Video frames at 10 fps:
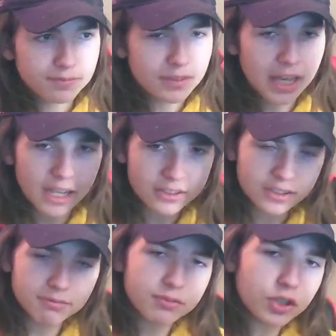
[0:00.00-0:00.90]

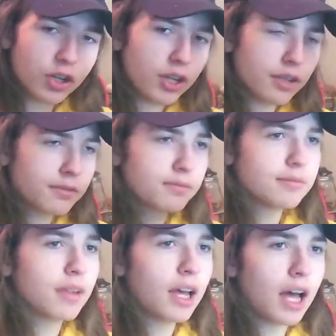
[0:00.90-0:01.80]
Yes, good.
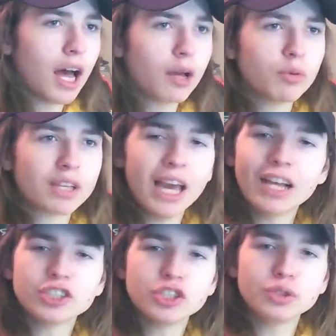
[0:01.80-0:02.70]
I will
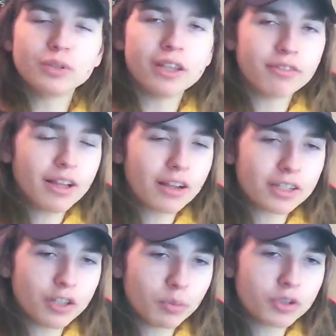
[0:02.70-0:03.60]
catch you in the Falcon
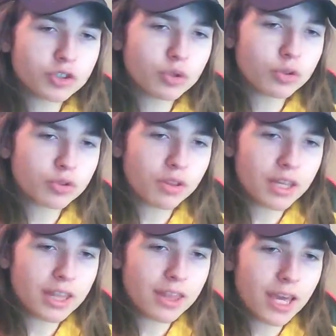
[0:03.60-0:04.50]
and the Winter Soldier
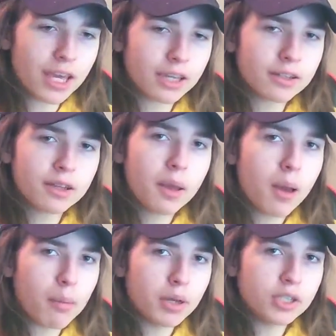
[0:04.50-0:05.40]
thingy thing.
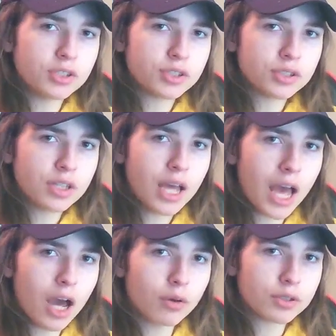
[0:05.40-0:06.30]
A peace
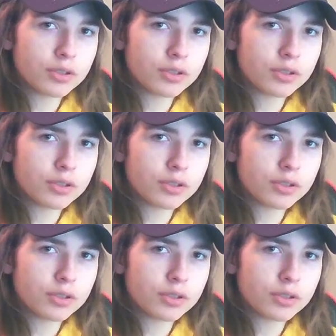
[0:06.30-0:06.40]
out.